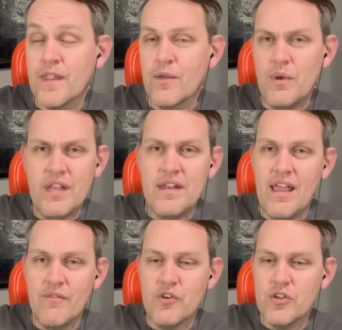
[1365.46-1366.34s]
We didn't
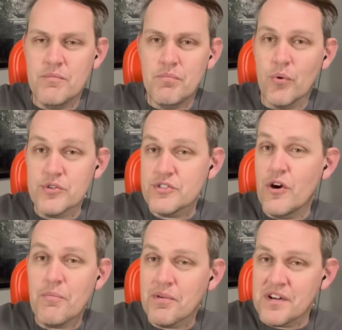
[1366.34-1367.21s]
have a good
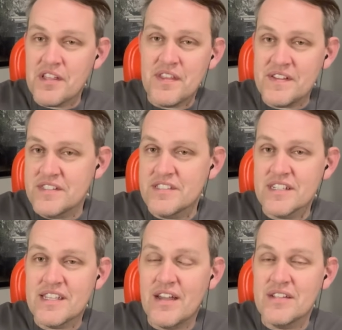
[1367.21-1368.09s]
borescope or anything to
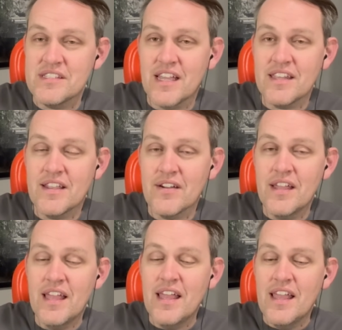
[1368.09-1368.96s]
stick down inside there,
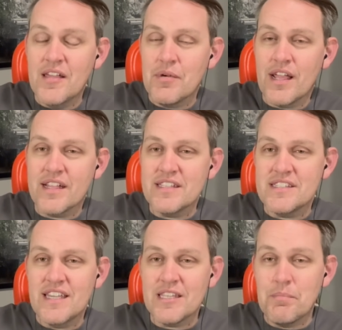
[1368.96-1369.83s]
but I could see at the